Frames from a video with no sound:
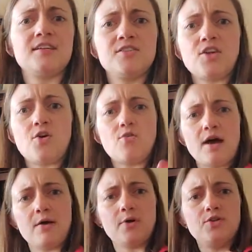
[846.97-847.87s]
So
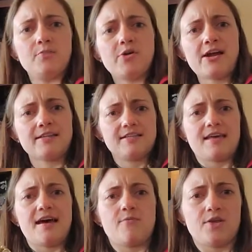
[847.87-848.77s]
I want you to practice
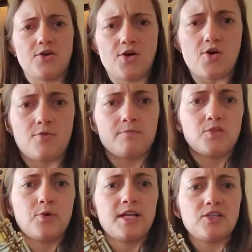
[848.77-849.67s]
that when you're home. So
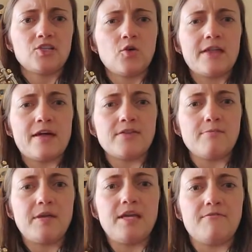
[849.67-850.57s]
we're going to just hold out the
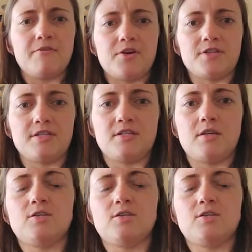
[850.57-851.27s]
B first.